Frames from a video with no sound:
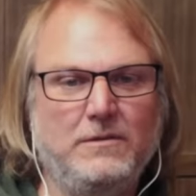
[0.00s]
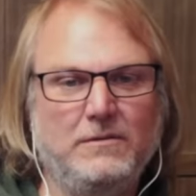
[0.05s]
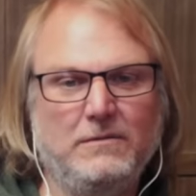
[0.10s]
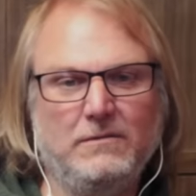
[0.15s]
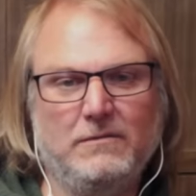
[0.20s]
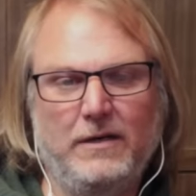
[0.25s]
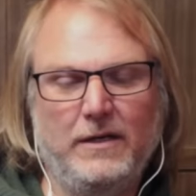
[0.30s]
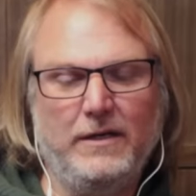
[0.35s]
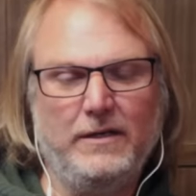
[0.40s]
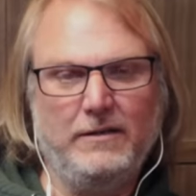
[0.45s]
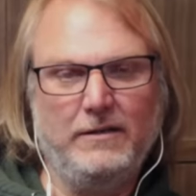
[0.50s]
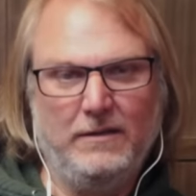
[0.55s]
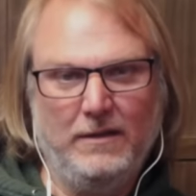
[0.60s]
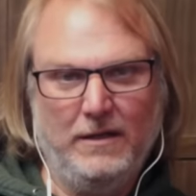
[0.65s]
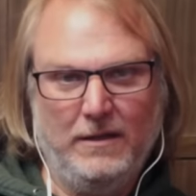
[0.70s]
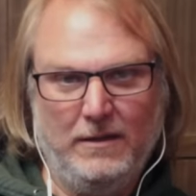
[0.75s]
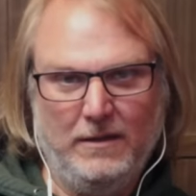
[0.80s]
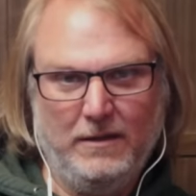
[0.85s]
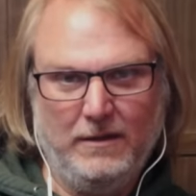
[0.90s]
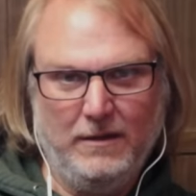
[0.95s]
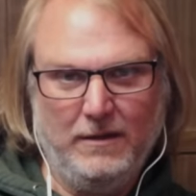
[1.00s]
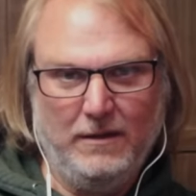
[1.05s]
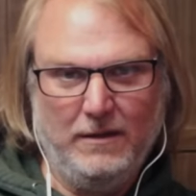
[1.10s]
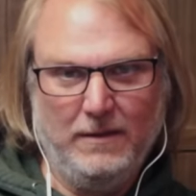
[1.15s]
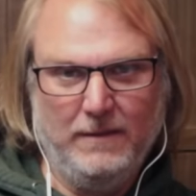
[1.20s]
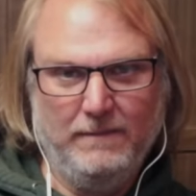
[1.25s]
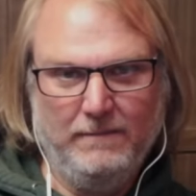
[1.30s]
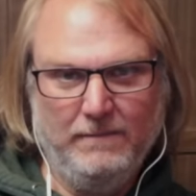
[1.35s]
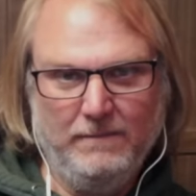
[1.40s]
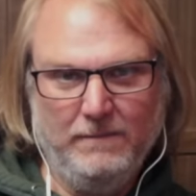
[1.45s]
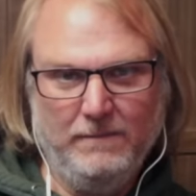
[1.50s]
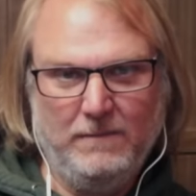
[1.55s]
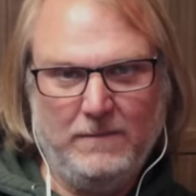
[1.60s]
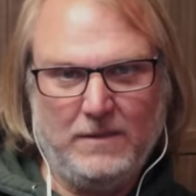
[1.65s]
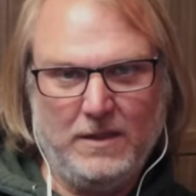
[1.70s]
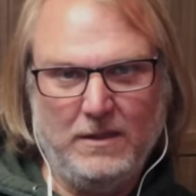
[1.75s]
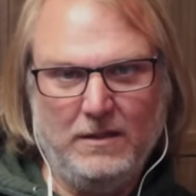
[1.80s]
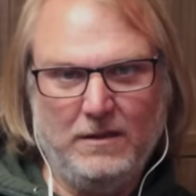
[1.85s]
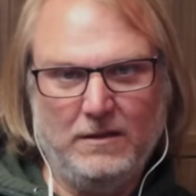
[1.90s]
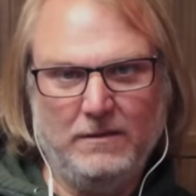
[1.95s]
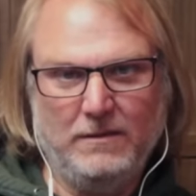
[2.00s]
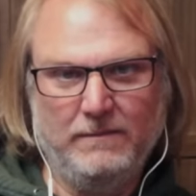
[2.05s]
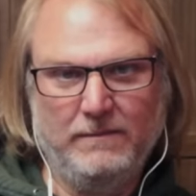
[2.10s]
right? Uh, yes. So,